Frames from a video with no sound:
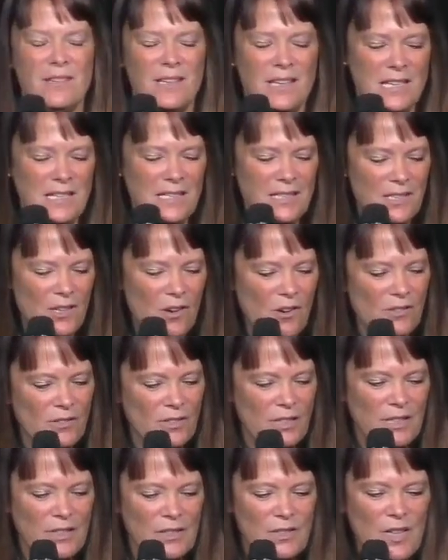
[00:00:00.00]
in
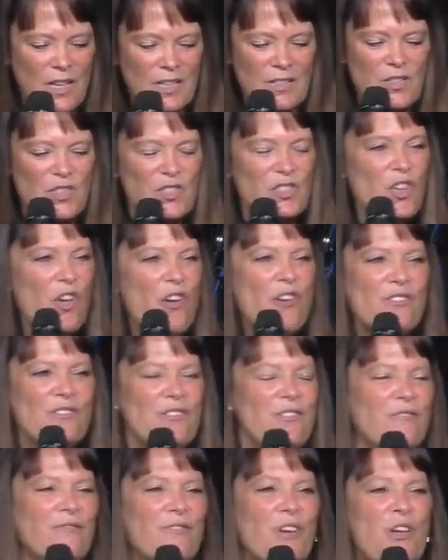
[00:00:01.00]
darkness,
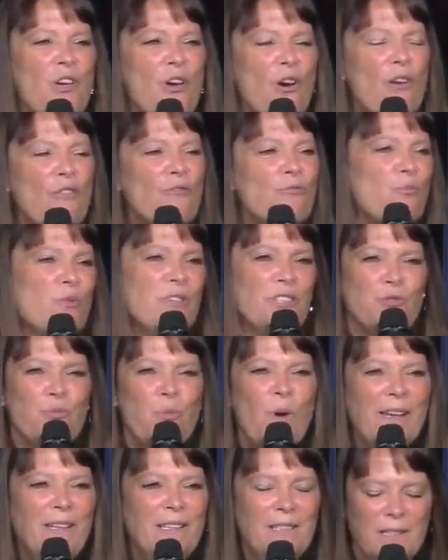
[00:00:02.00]
uncertain of which
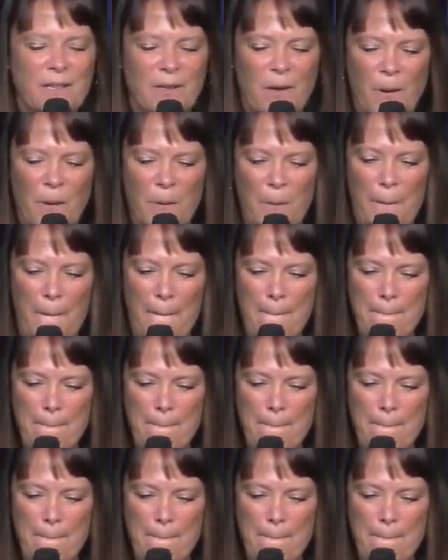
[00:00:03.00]
way to go.